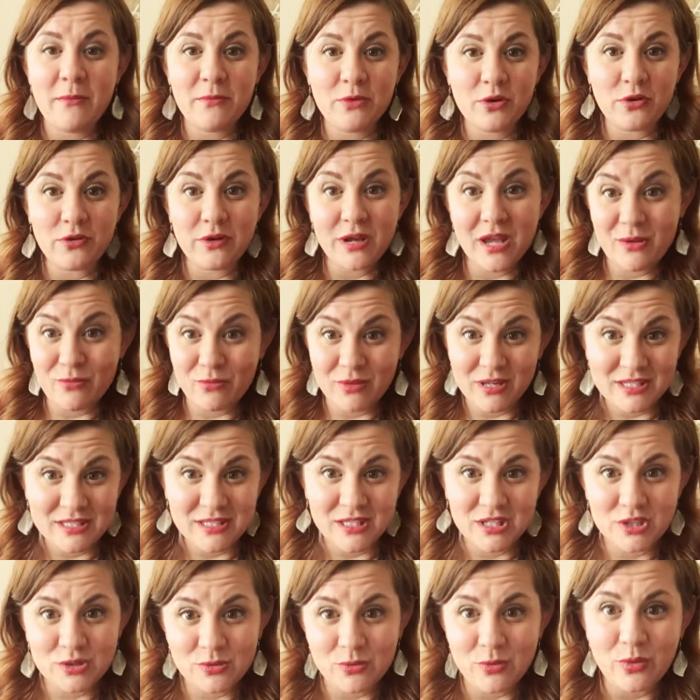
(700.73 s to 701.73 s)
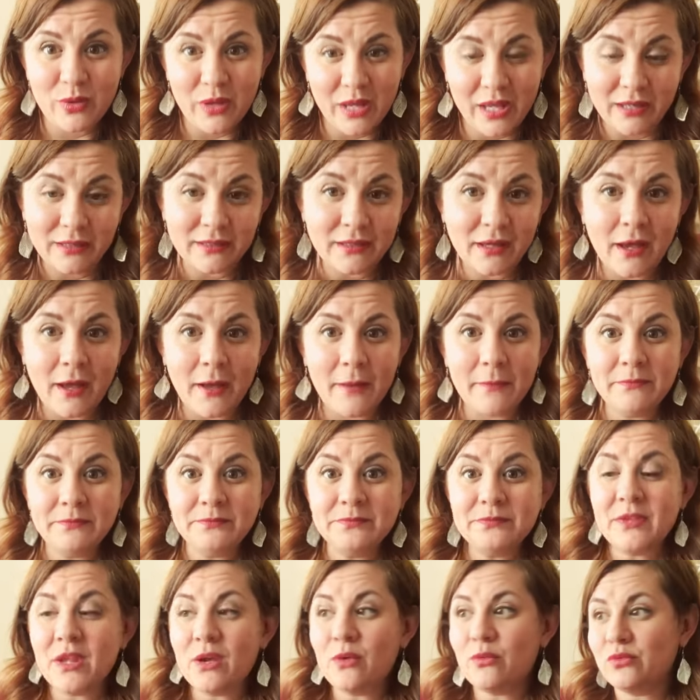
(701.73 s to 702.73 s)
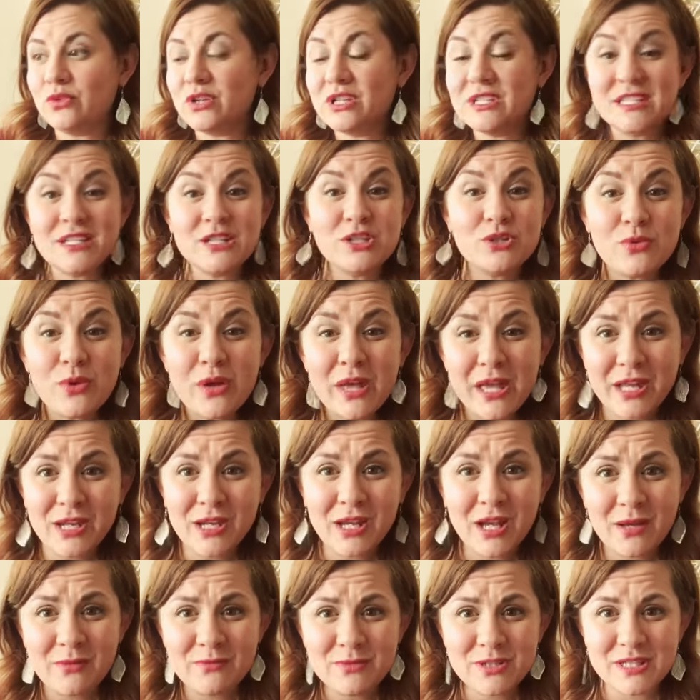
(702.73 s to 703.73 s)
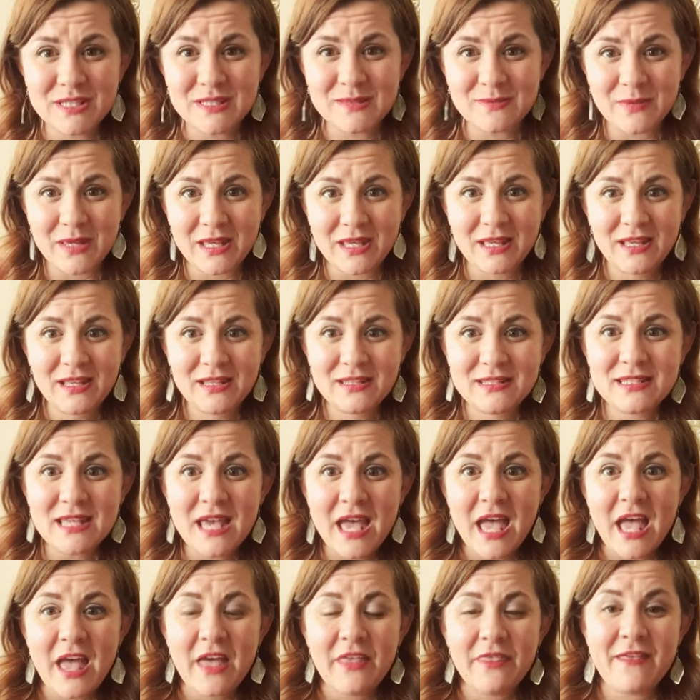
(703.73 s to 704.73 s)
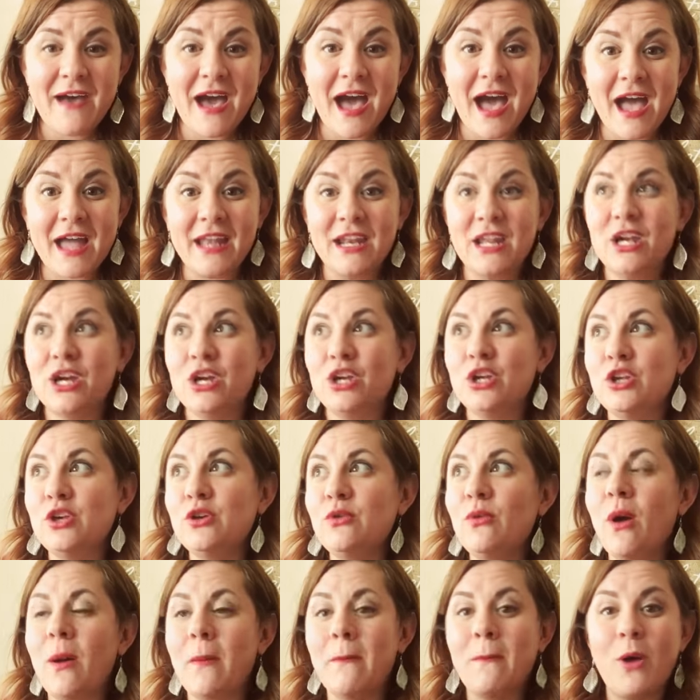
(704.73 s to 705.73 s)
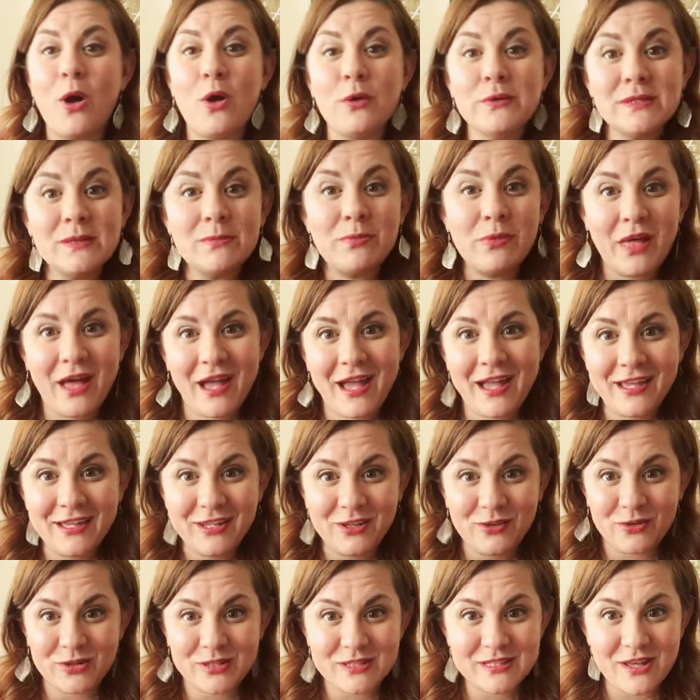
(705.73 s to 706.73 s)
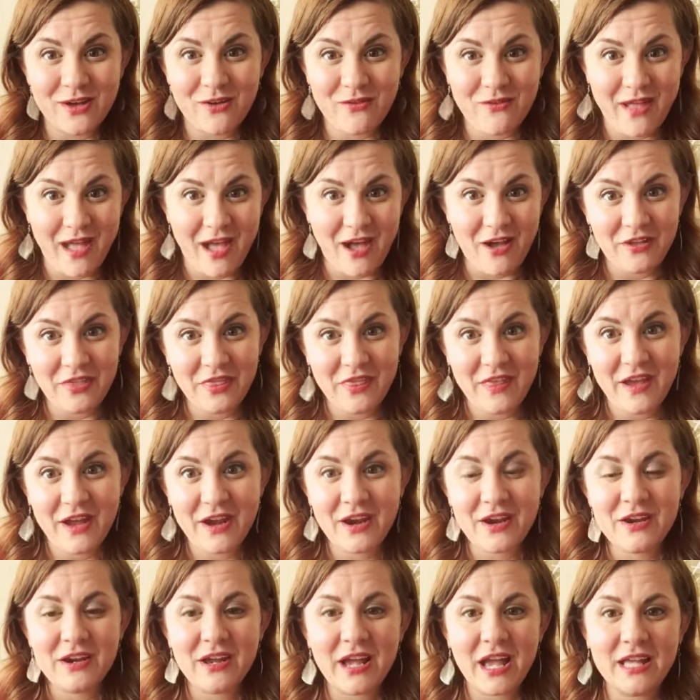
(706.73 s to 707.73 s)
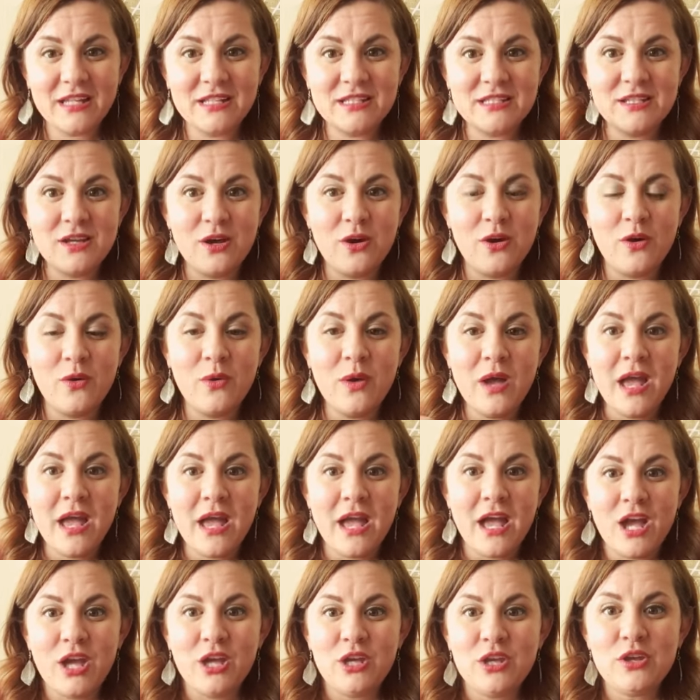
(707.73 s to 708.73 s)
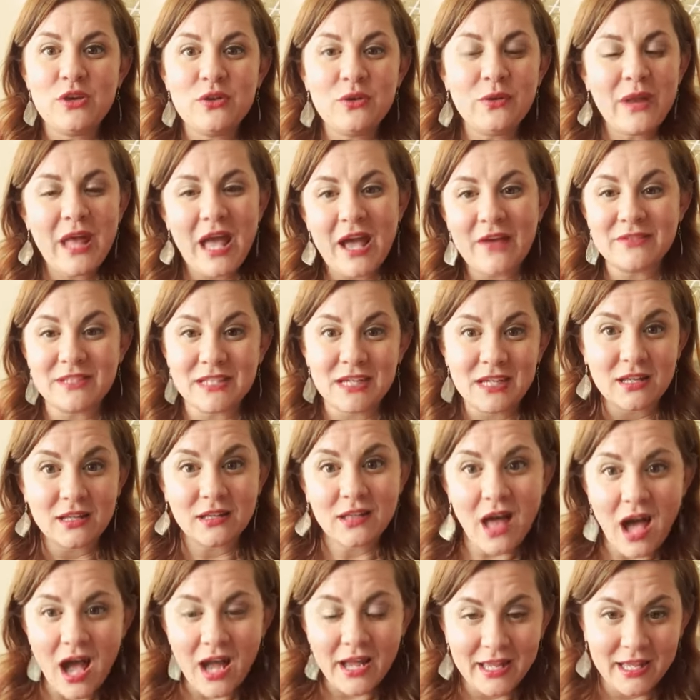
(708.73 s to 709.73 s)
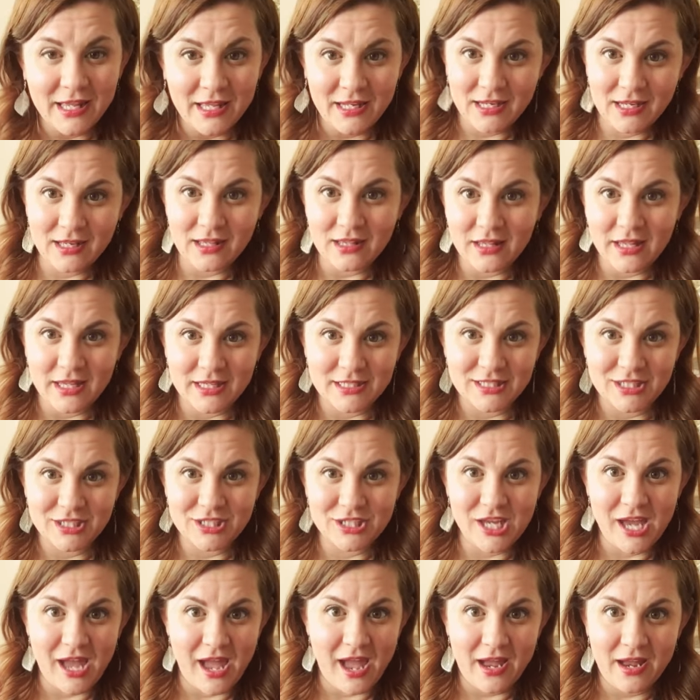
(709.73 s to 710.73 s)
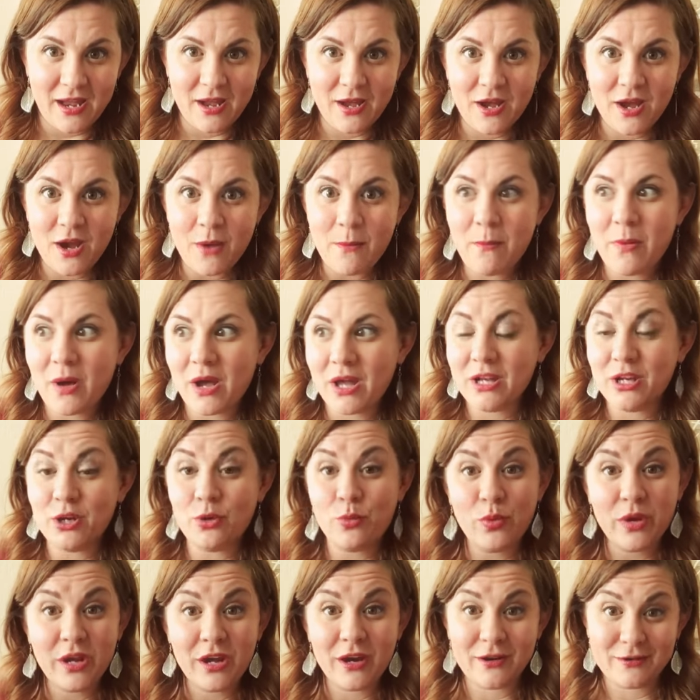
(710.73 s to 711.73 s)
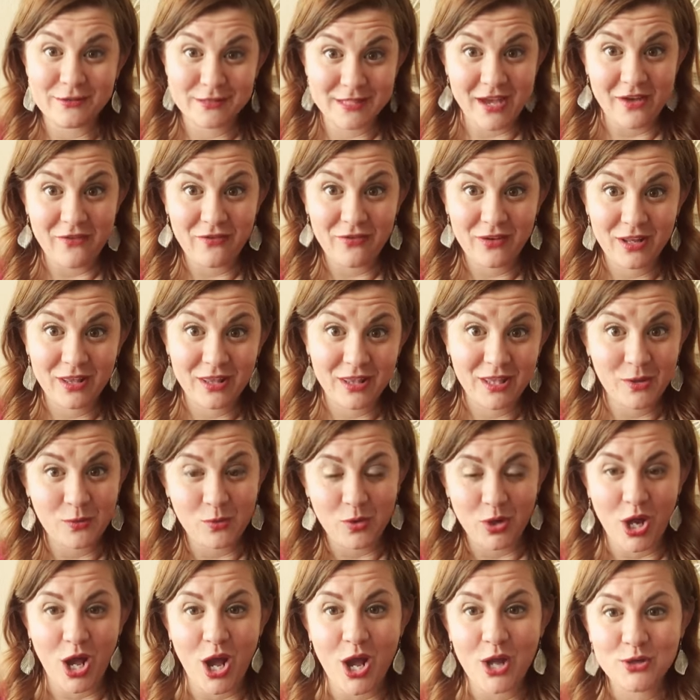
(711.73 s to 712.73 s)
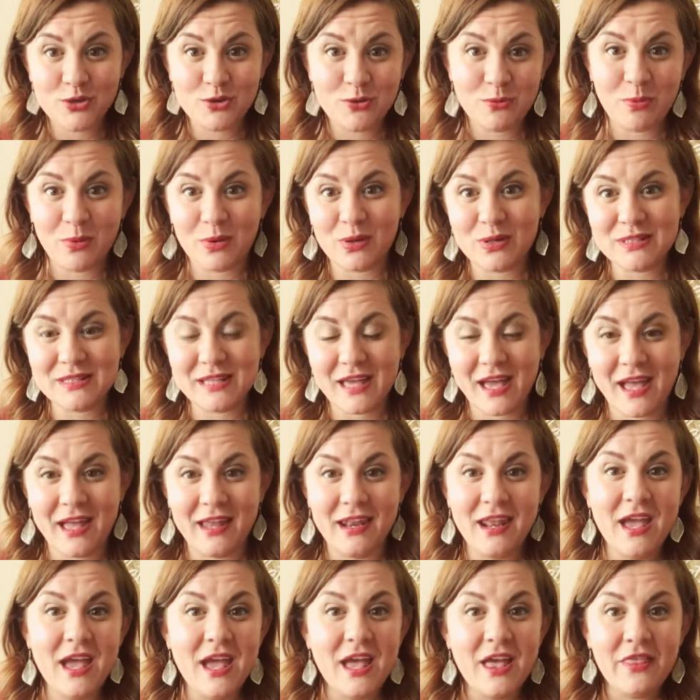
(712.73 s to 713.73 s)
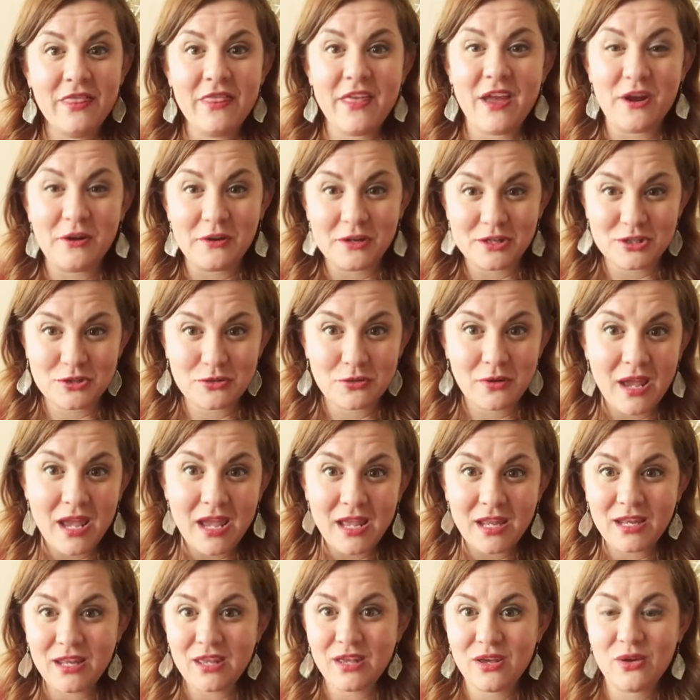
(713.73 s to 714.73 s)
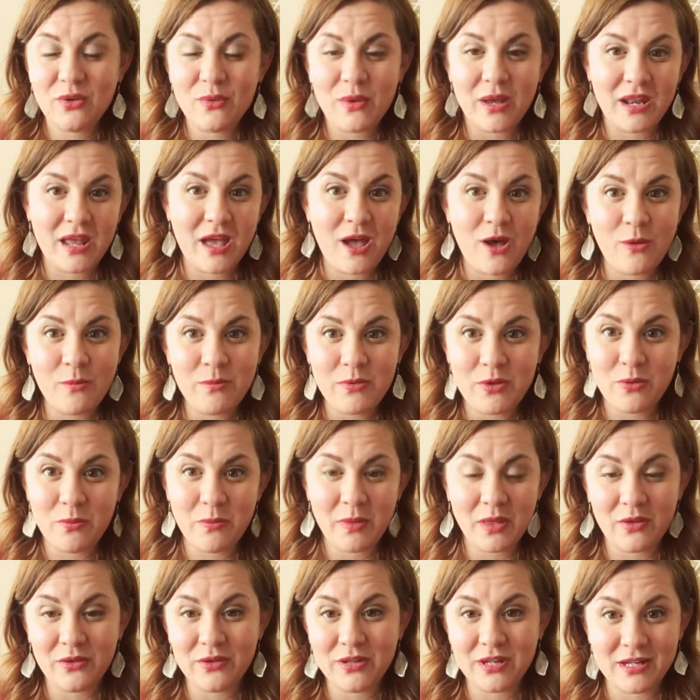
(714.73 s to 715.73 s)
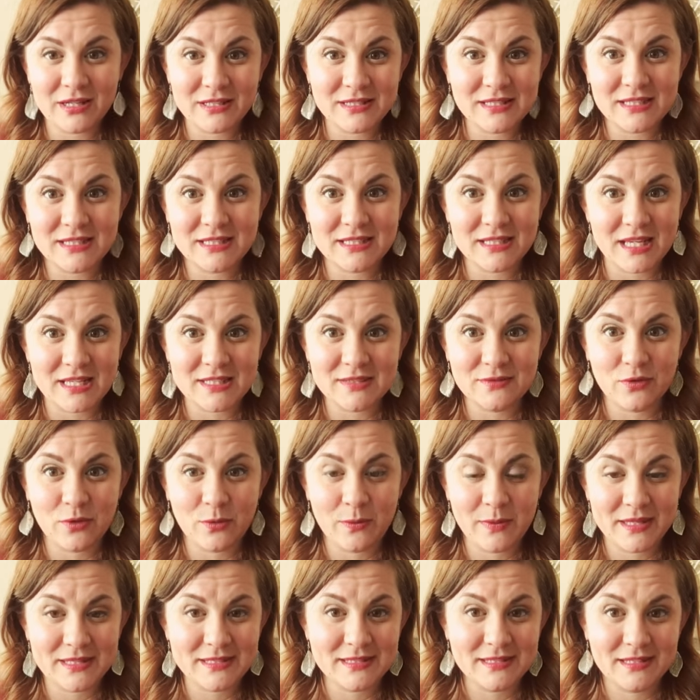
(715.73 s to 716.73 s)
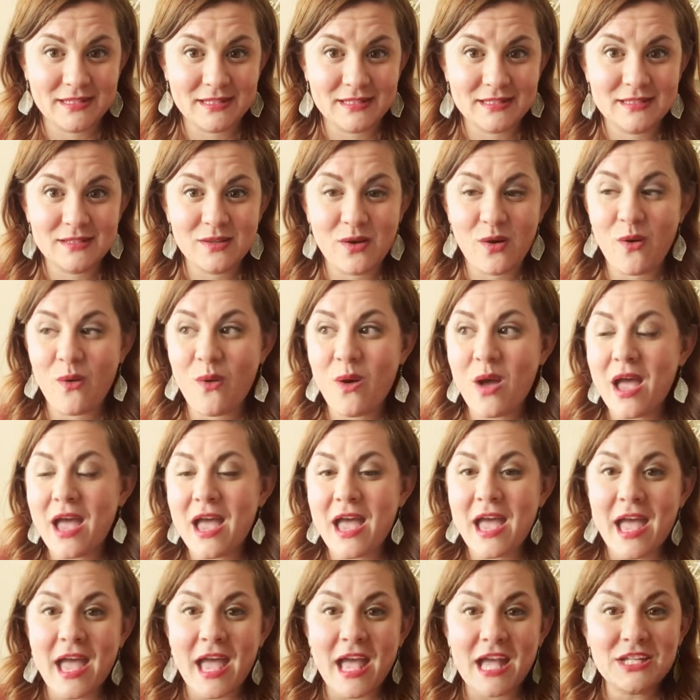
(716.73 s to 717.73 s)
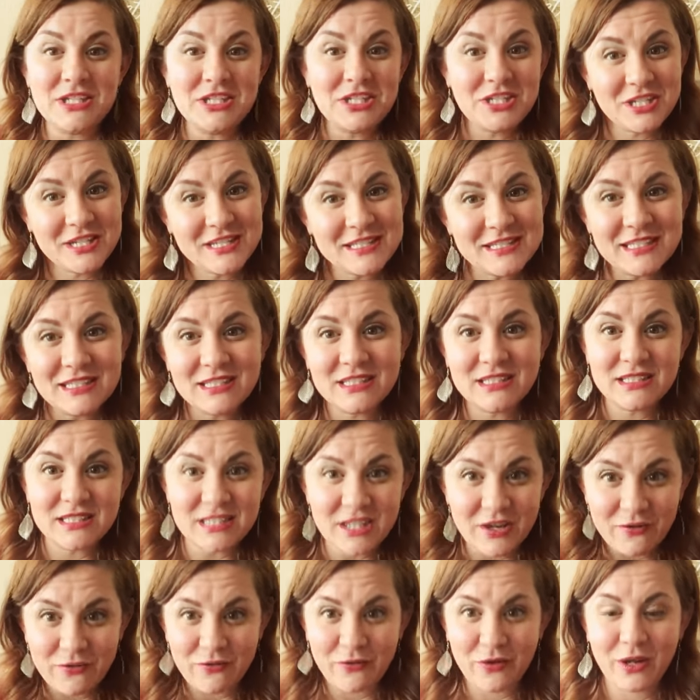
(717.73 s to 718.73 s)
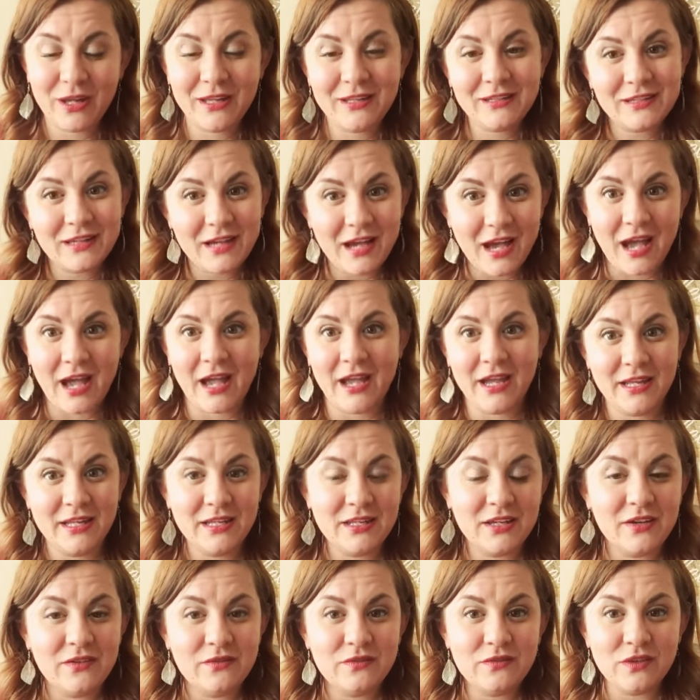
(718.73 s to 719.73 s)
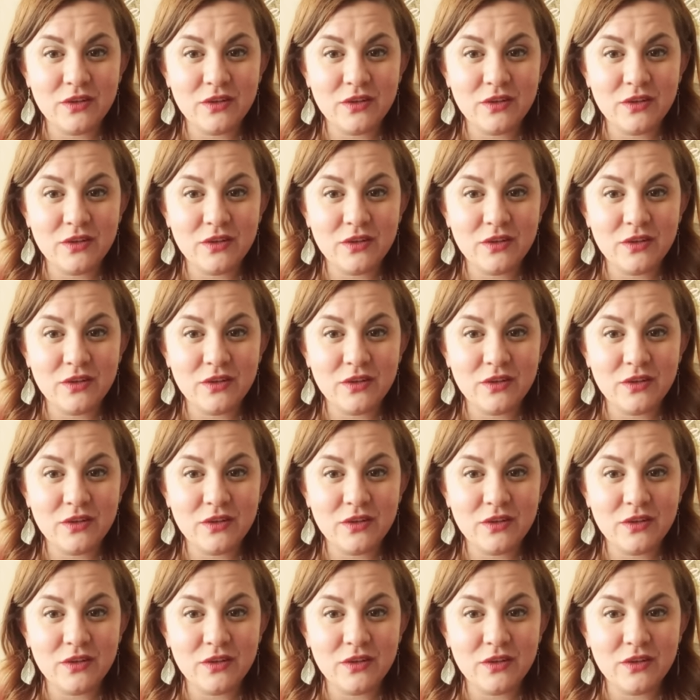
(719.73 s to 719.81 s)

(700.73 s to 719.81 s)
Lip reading: create residual income. Residual income just means that you are multiplying yourself out there, and so you don't have to clock in to collect a check, but we are definitely 100% there to train you and help you build a successful business. So it's just a different kind of